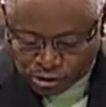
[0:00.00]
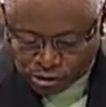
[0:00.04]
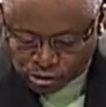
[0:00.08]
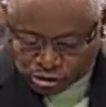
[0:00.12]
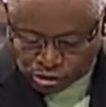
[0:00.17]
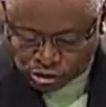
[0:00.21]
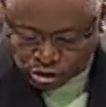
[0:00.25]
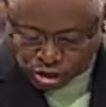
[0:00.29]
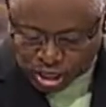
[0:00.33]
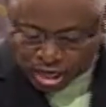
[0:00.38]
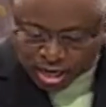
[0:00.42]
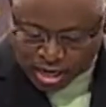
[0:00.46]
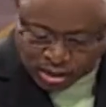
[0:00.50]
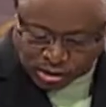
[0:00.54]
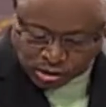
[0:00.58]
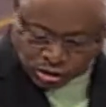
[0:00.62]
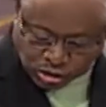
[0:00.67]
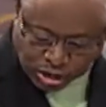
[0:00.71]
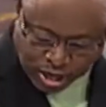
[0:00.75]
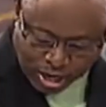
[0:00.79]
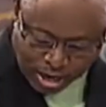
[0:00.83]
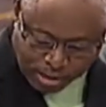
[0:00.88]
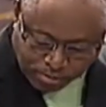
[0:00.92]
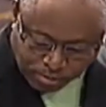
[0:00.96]
1 John
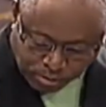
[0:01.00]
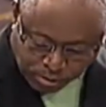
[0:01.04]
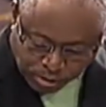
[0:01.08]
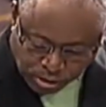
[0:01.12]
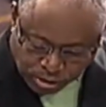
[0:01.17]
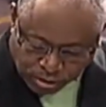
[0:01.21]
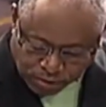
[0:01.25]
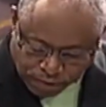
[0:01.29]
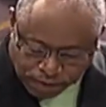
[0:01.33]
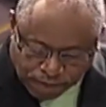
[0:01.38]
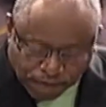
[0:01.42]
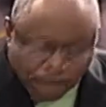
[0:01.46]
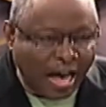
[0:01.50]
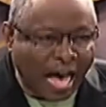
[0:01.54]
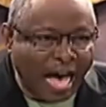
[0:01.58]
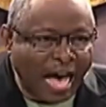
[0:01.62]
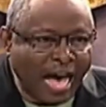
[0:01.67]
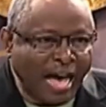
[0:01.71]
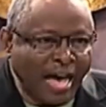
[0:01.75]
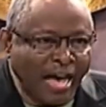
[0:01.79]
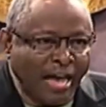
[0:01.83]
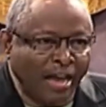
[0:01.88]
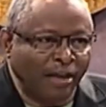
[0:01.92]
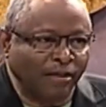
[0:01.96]
chapter
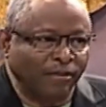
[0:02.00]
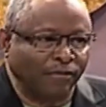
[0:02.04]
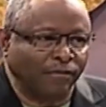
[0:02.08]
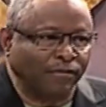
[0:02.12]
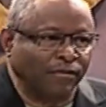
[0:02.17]
5.